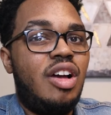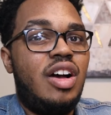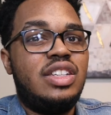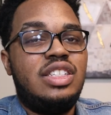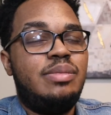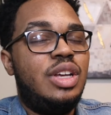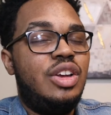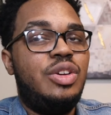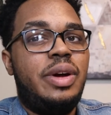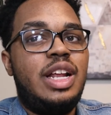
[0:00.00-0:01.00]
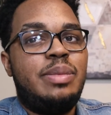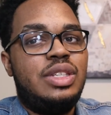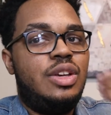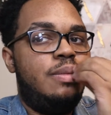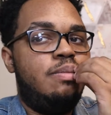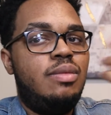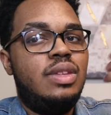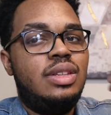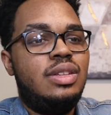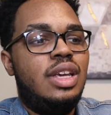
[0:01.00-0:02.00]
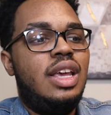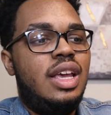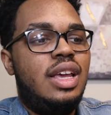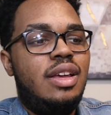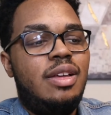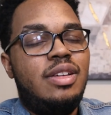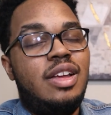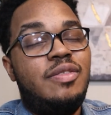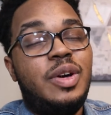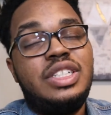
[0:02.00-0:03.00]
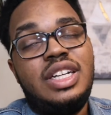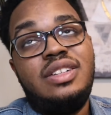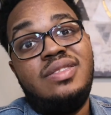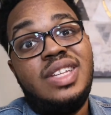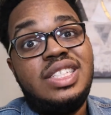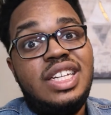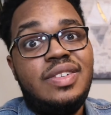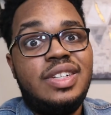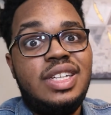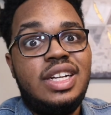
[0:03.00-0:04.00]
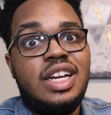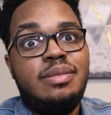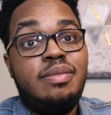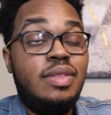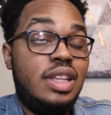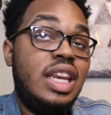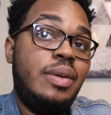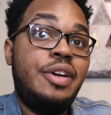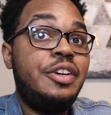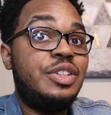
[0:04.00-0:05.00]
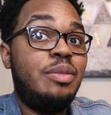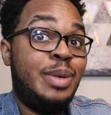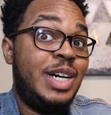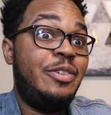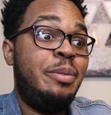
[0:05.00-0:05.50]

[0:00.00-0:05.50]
Awesome. Great episode. Unfortunately, that's the end of our sitcom. Now we're going to a Marvel